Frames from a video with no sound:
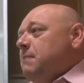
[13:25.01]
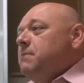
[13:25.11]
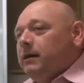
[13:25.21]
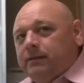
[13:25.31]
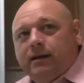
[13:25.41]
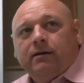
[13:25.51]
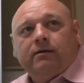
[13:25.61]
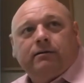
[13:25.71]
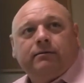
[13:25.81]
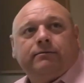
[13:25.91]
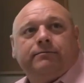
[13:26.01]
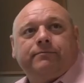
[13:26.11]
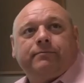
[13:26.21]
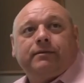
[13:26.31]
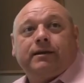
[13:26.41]
I'm not there
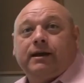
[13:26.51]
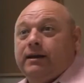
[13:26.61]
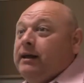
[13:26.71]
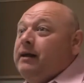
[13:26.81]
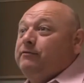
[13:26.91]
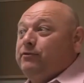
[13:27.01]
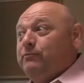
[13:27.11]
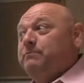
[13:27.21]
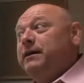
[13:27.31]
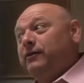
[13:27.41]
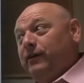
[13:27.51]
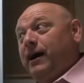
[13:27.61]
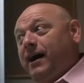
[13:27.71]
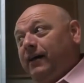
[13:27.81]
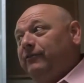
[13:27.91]
and I had two bigger
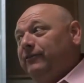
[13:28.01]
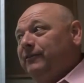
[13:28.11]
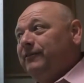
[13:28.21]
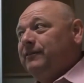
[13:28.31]
guys.